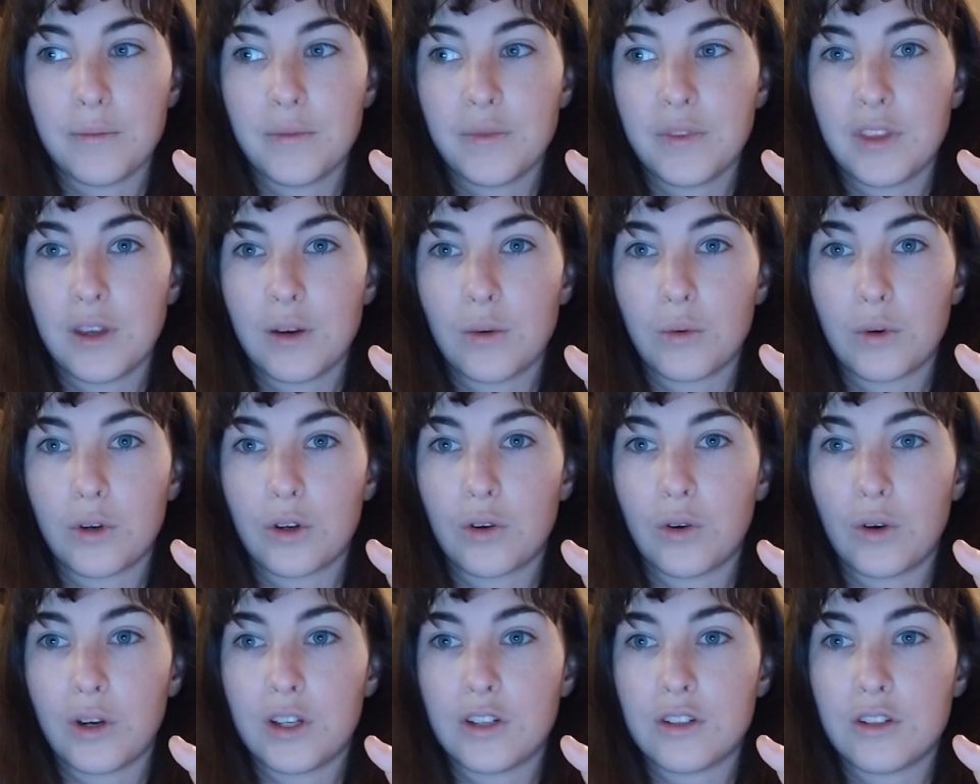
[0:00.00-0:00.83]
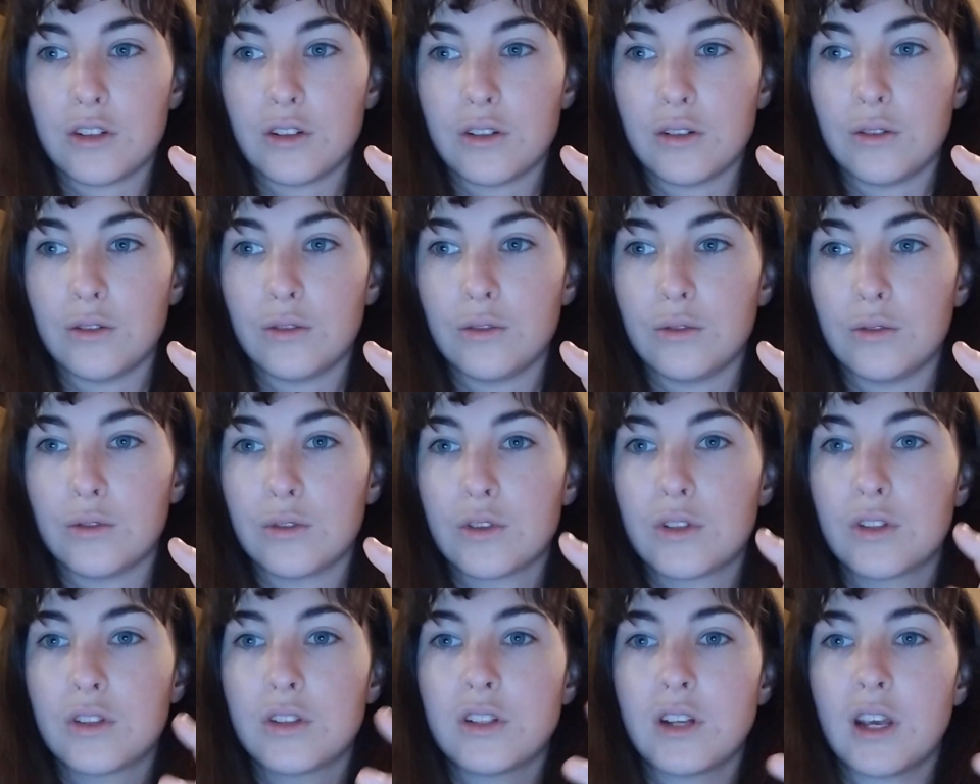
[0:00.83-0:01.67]
that we're going to
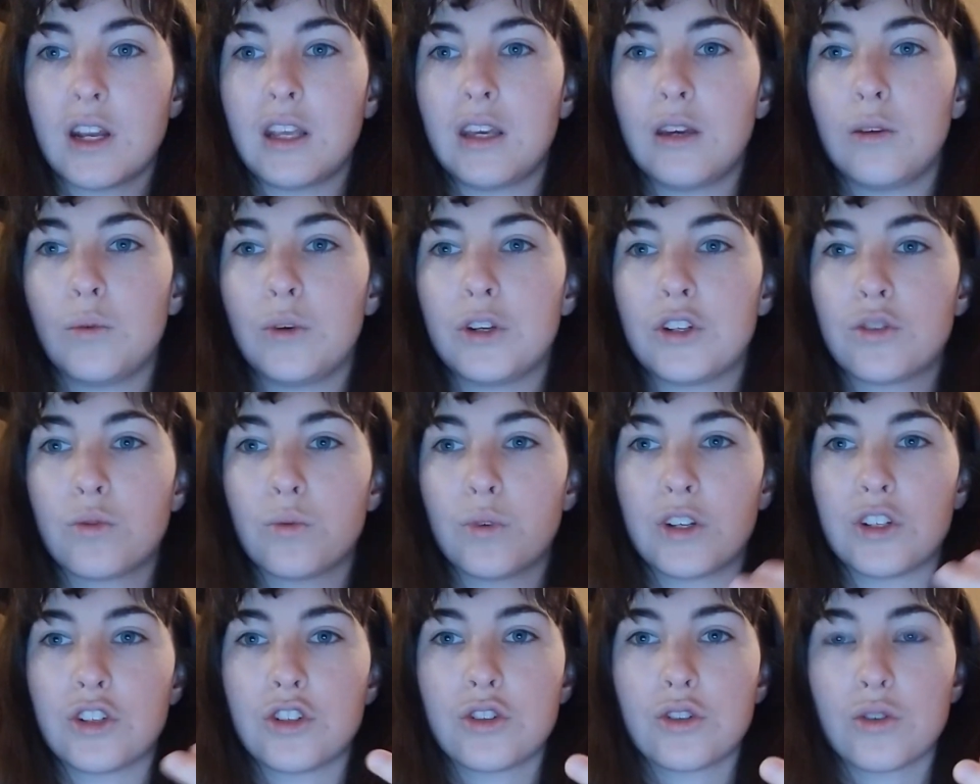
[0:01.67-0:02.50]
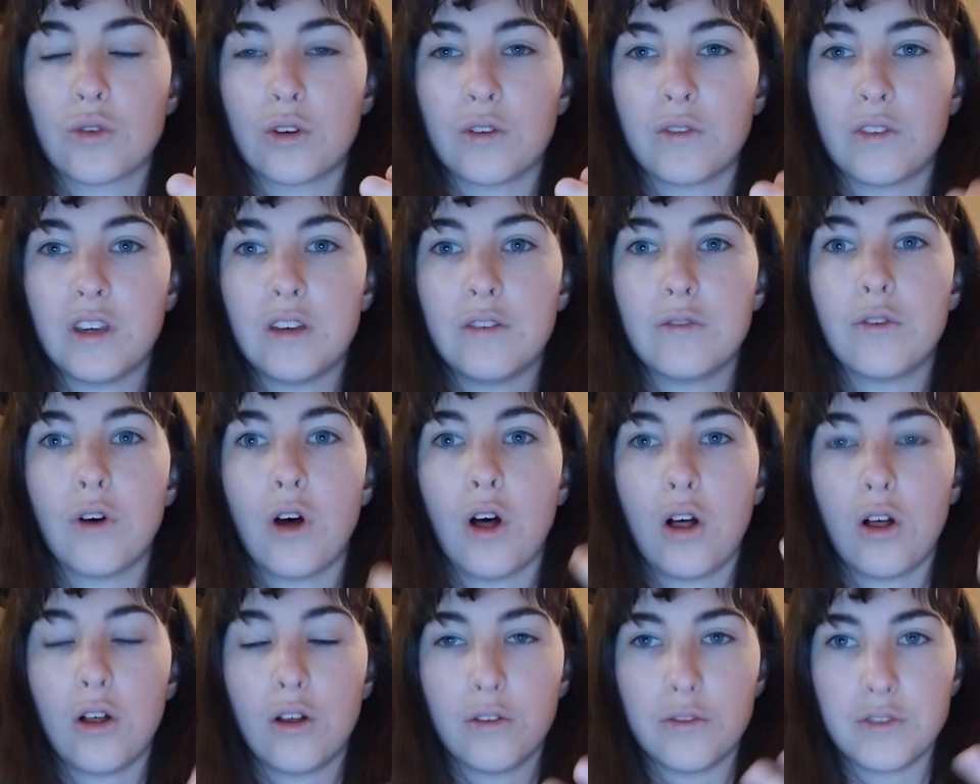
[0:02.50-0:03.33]
study, which sort of
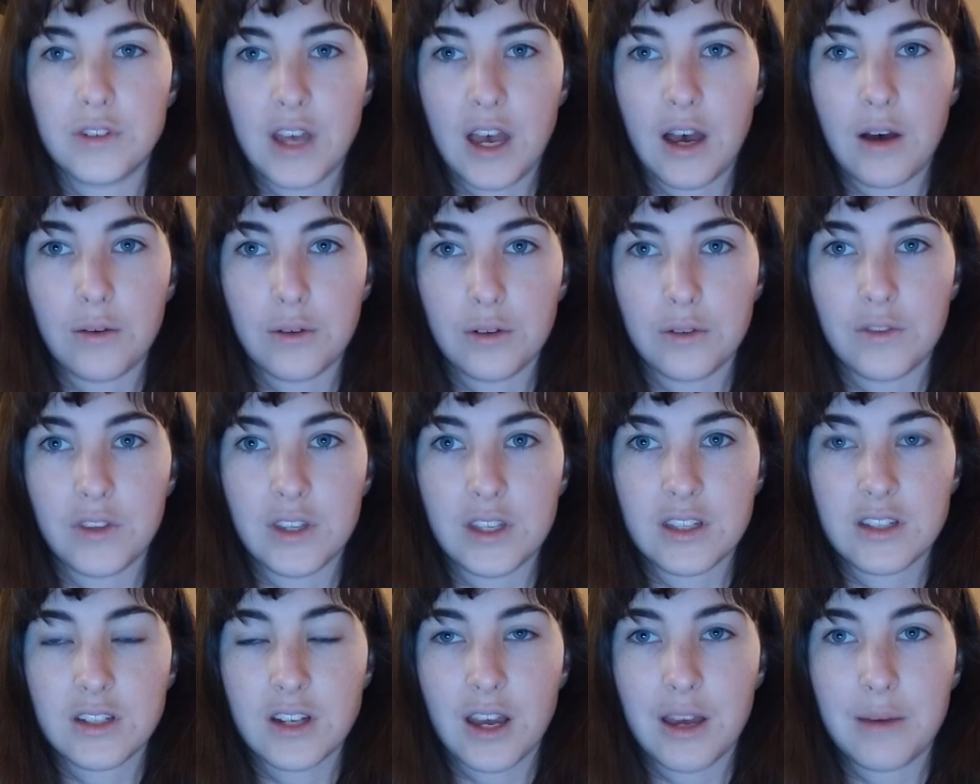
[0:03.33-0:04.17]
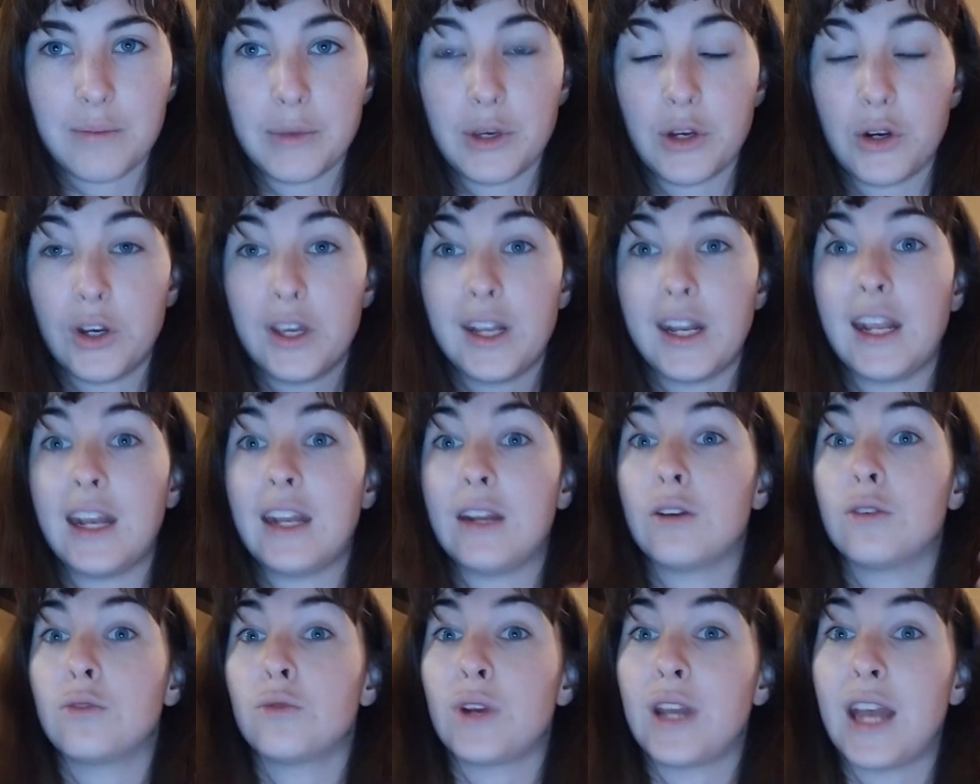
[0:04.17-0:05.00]
evolved out of this time period and
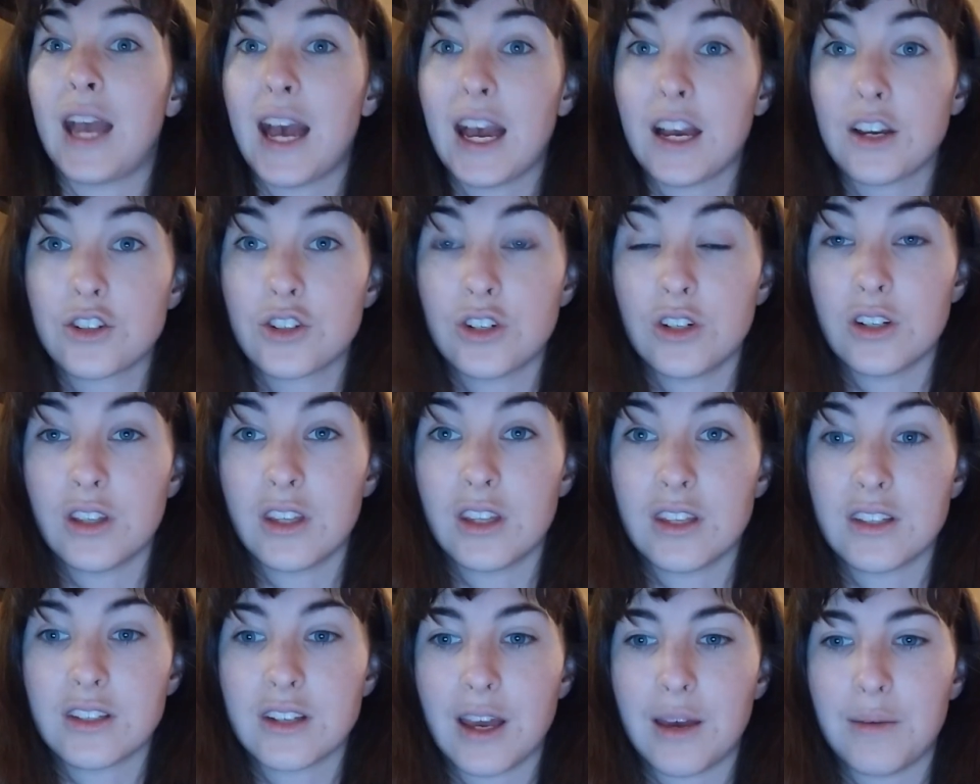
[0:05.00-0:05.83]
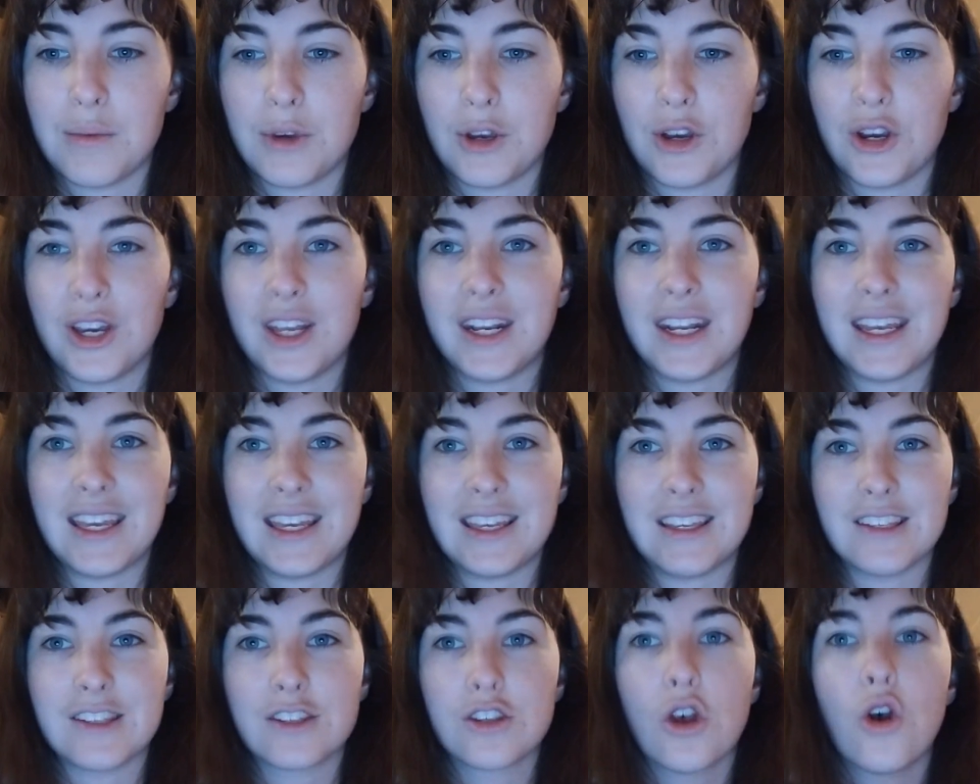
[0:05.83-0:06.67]
in reaction to this time period,
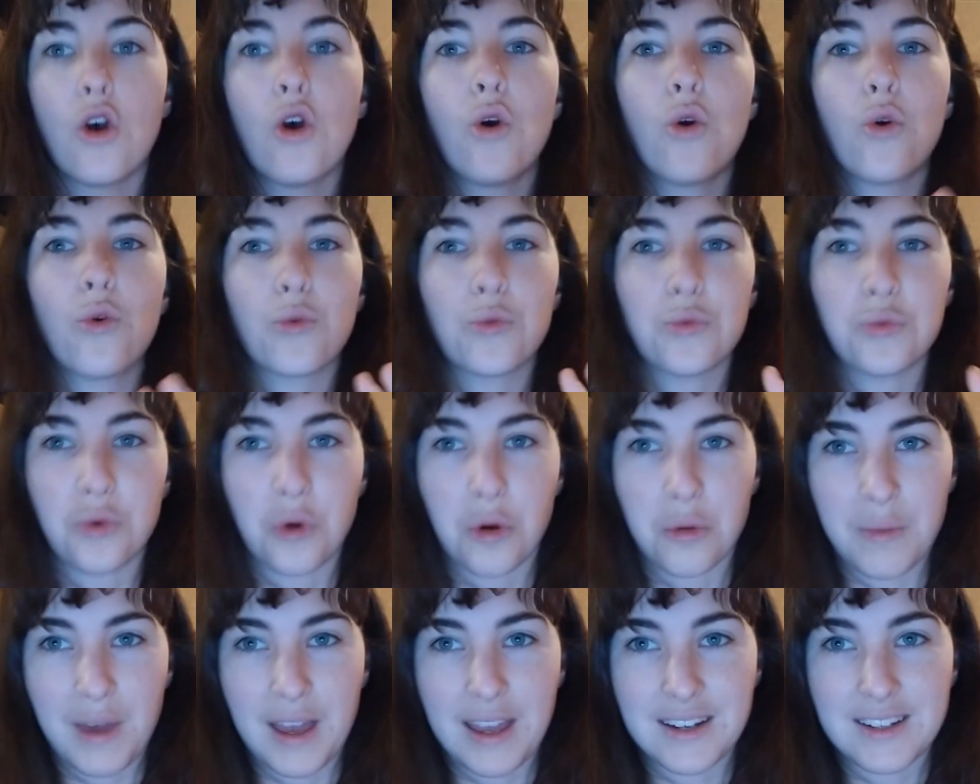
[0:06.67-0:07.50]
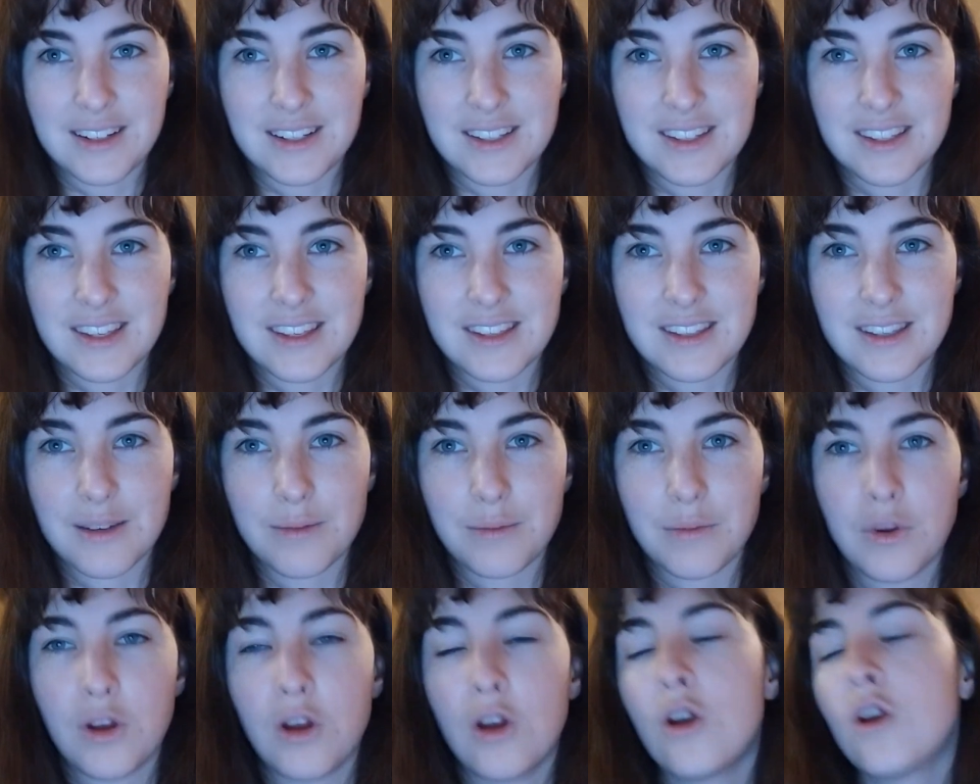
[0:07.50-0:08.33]
is
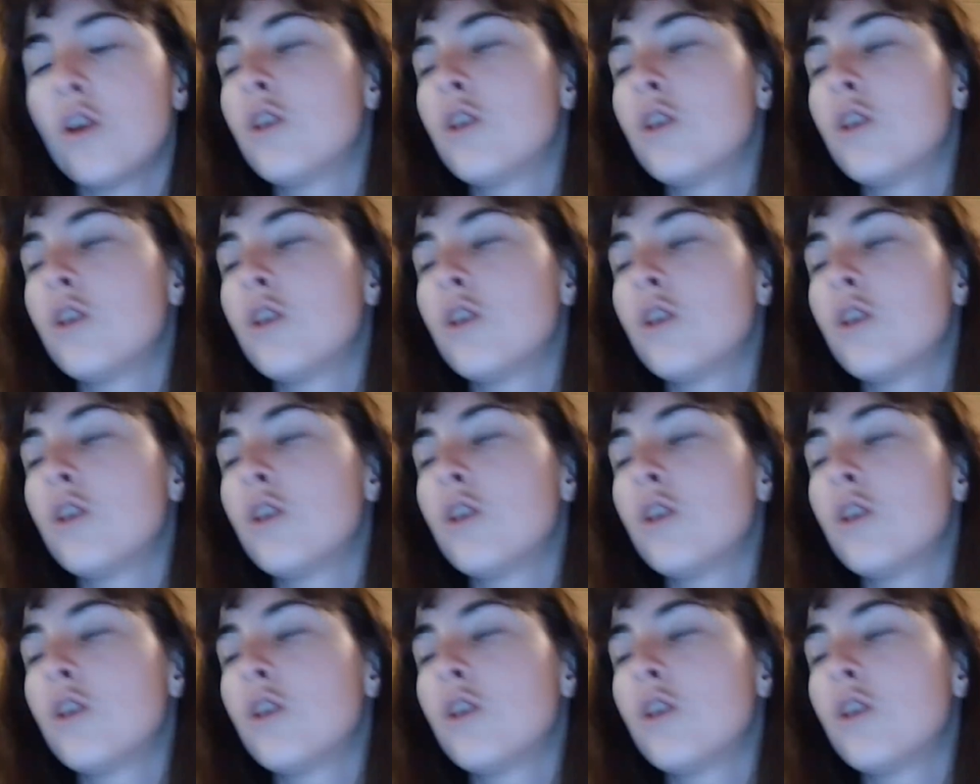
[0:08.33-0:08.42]
Romanticism.